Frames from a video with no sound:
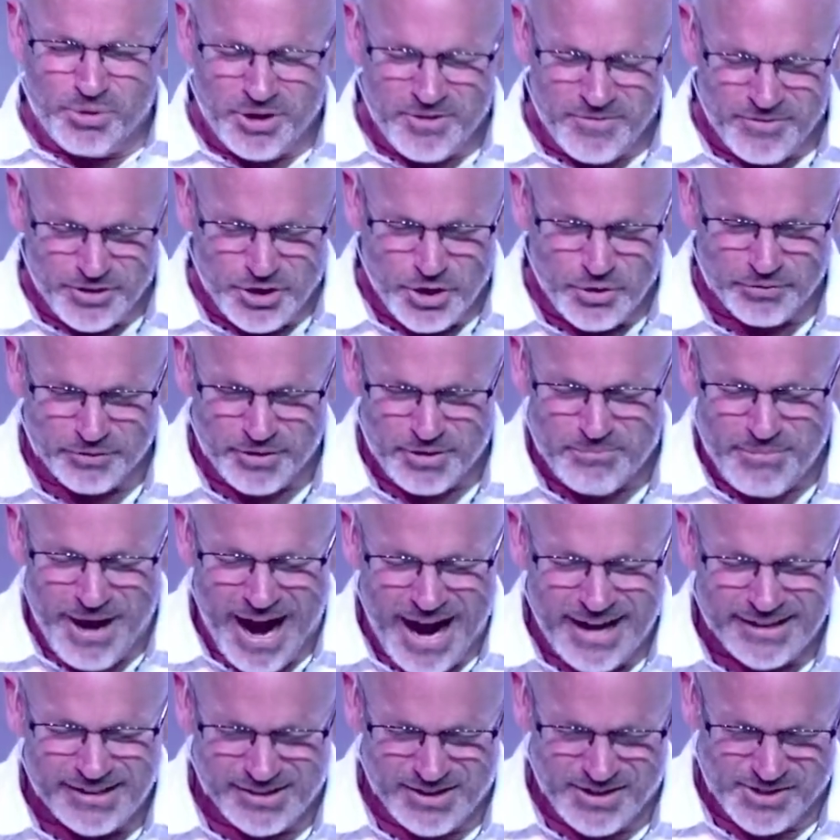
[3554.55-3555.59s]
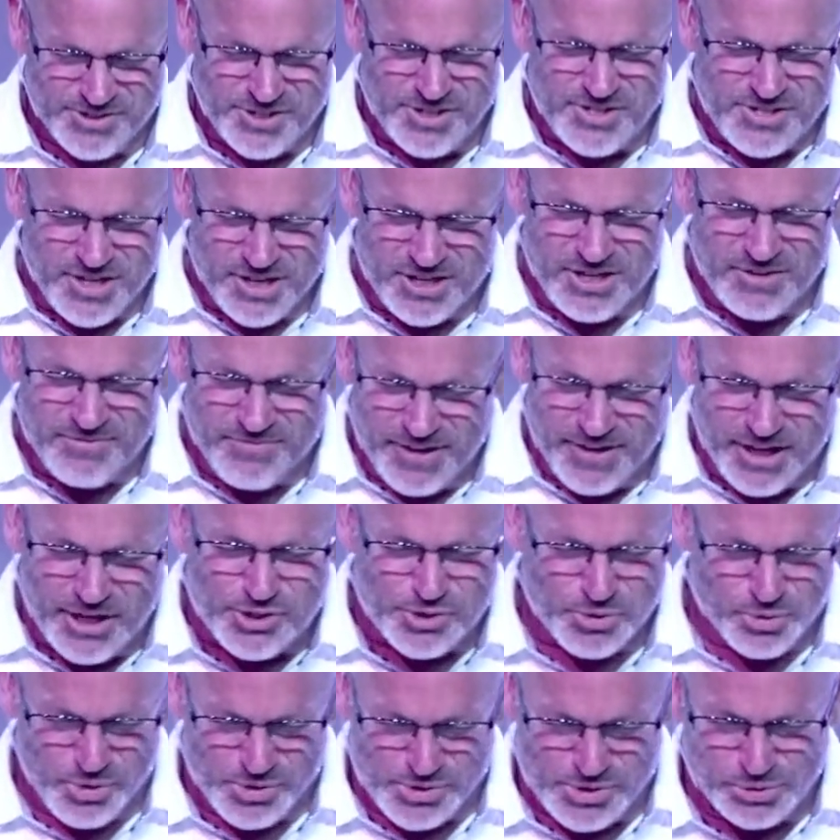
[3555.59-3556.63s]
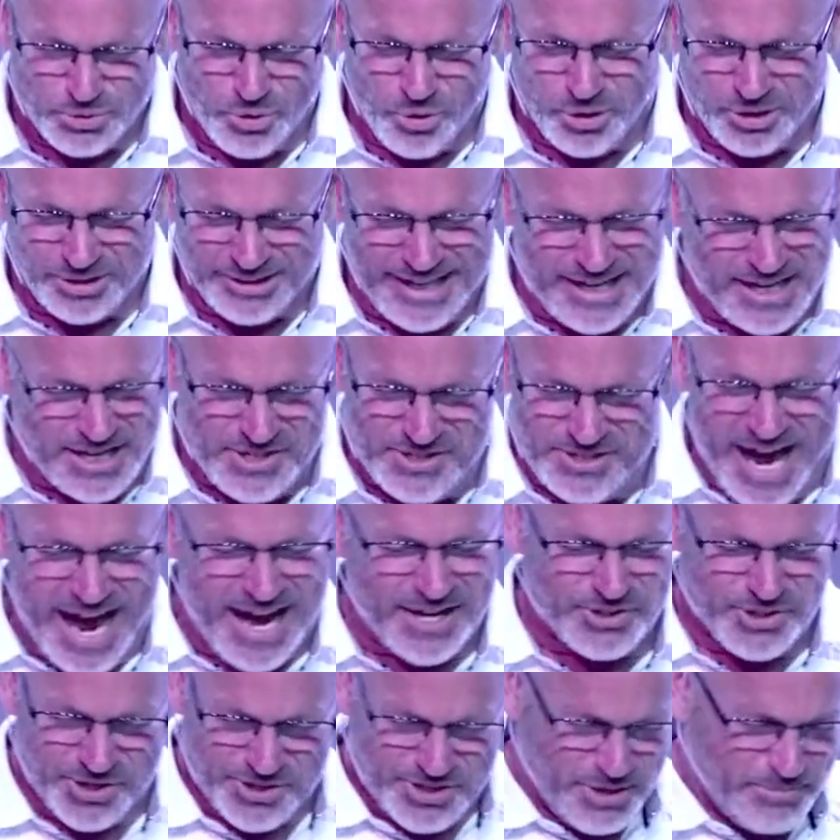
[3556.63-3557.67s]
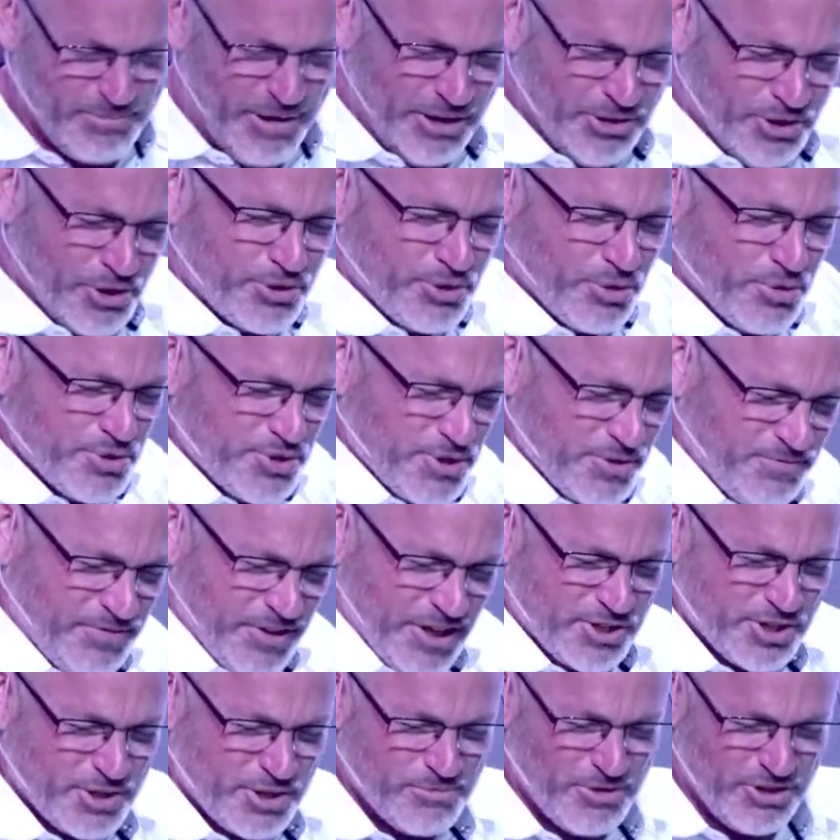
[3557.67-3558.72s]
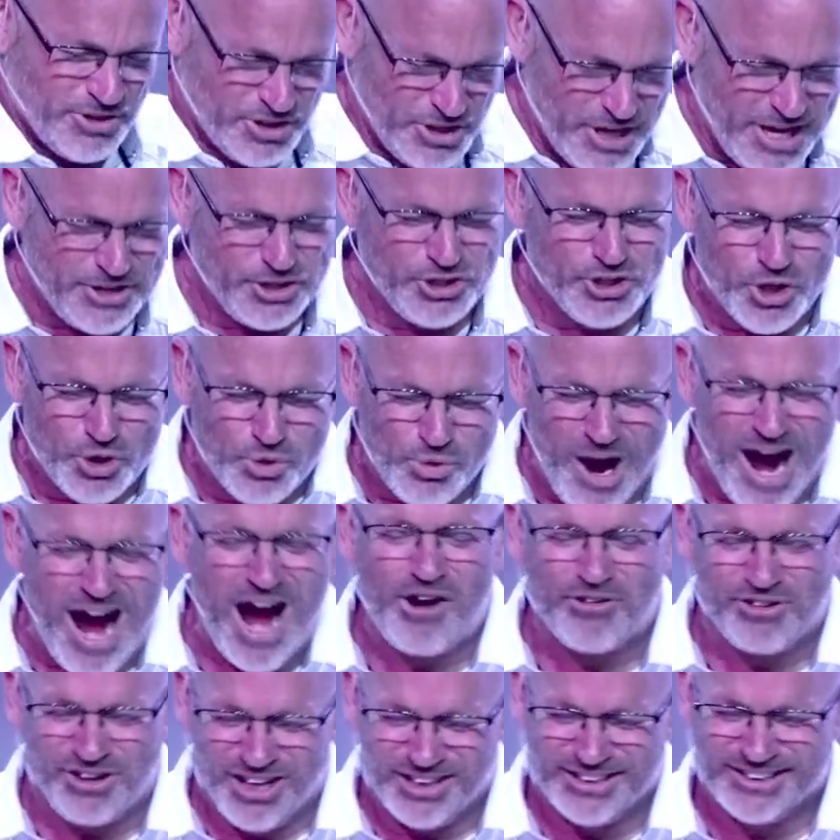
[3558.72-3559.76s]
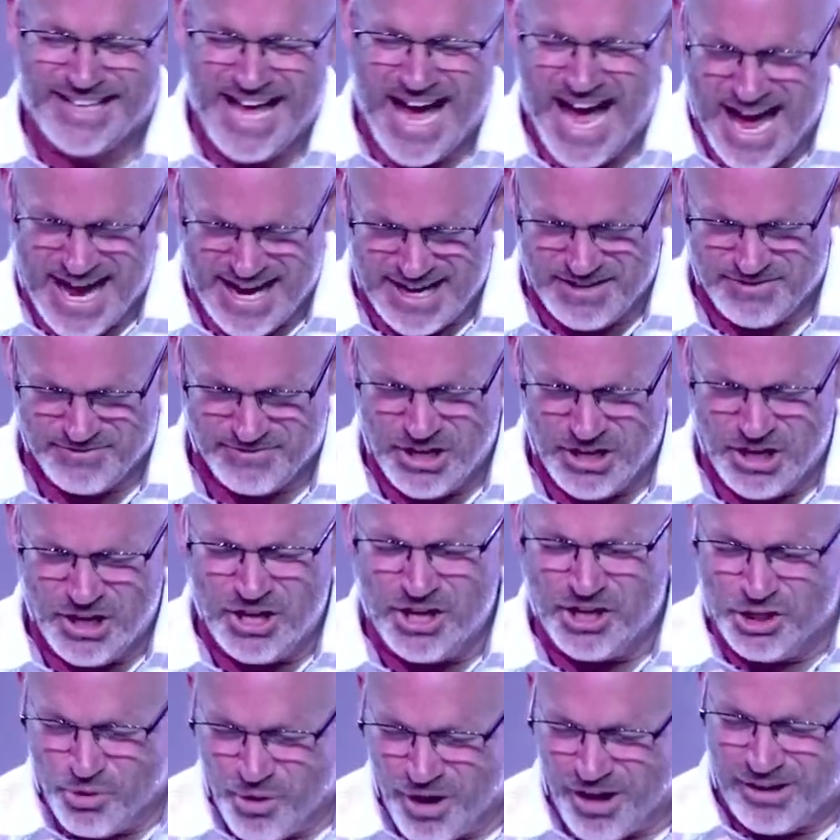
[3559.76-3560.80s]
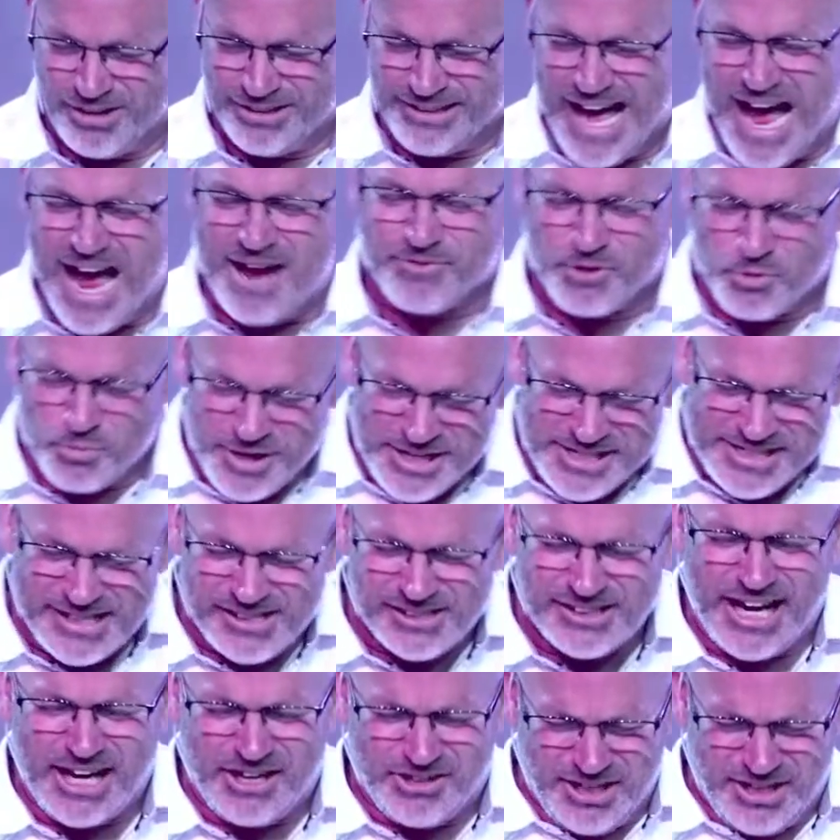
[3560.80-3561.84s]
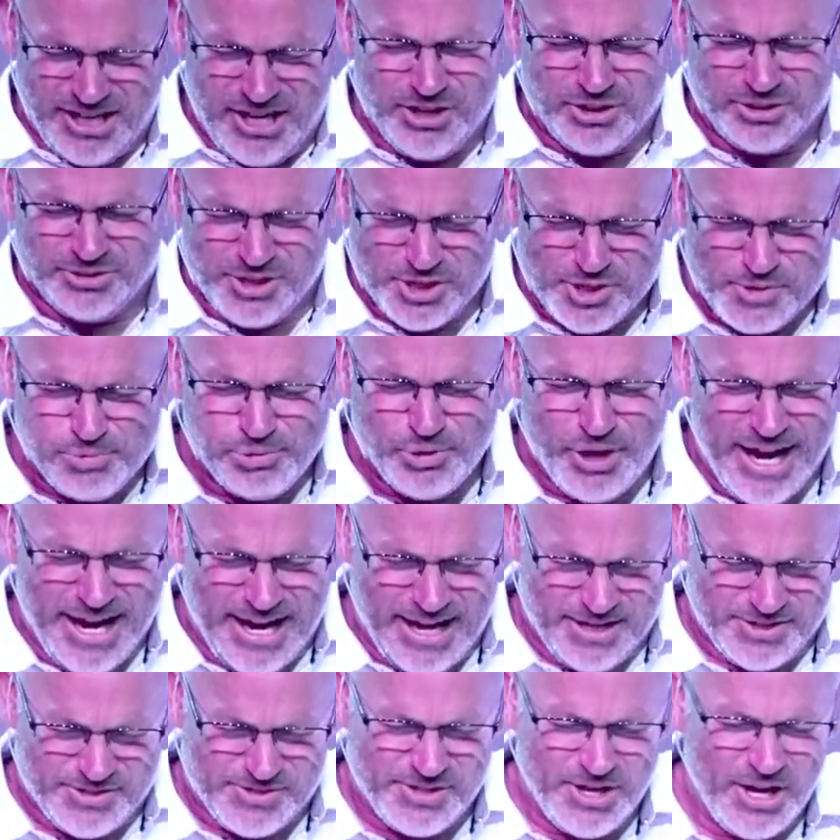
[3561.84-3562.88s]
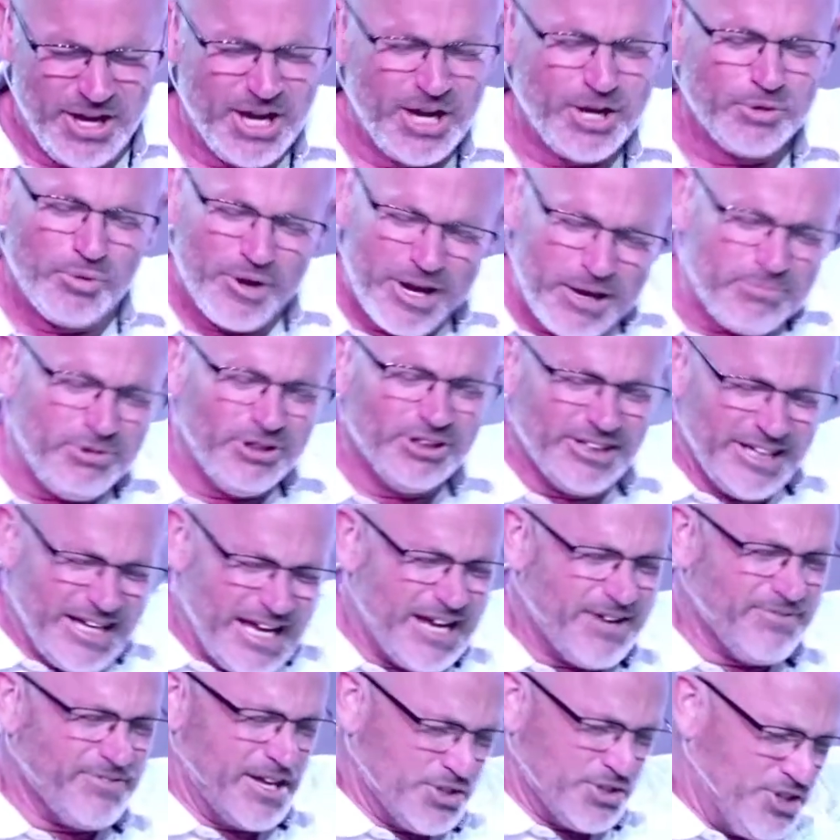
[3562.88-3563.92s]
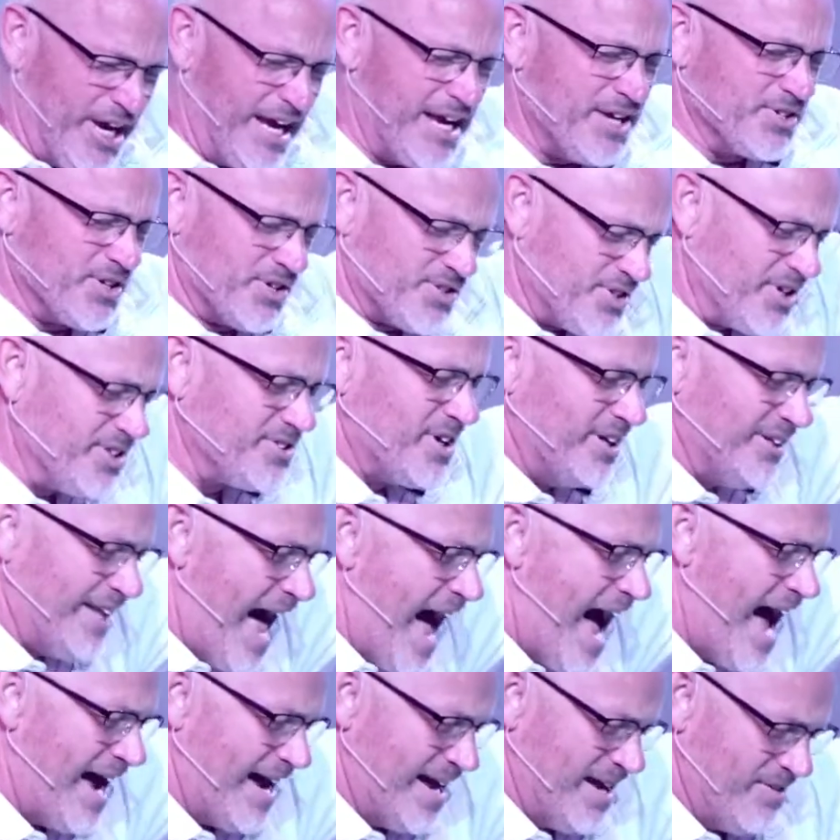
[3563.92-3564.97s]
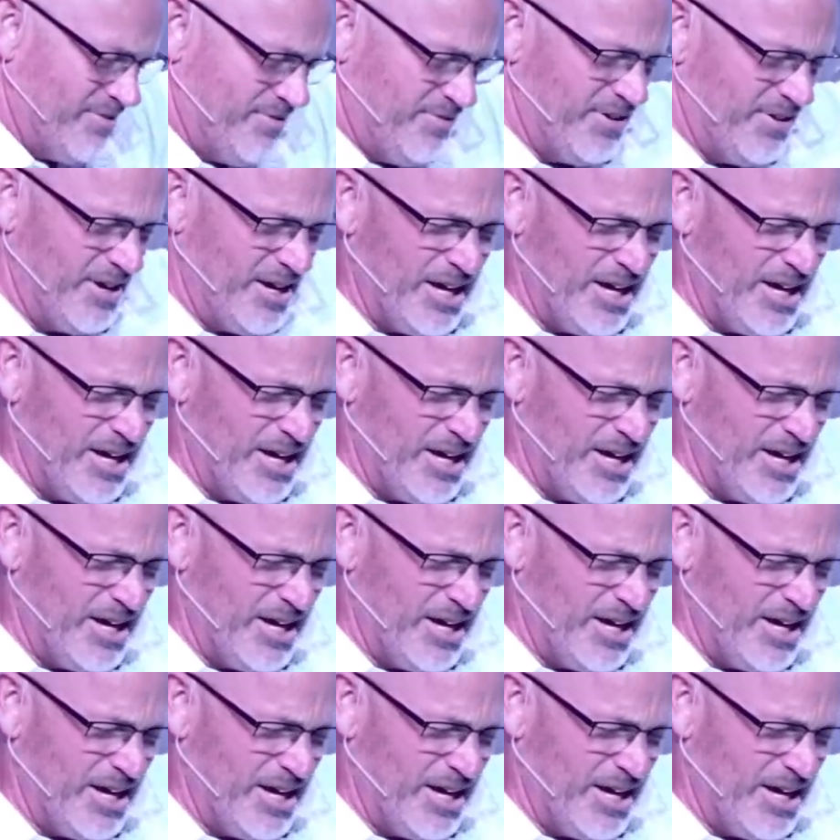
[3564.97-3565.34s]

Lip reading: You've reminded us as individuals, Lord, that it's not just about your crucifixion, but that you are alive. You are alive, and we declare it here in this place. We believe that Jesus is alive.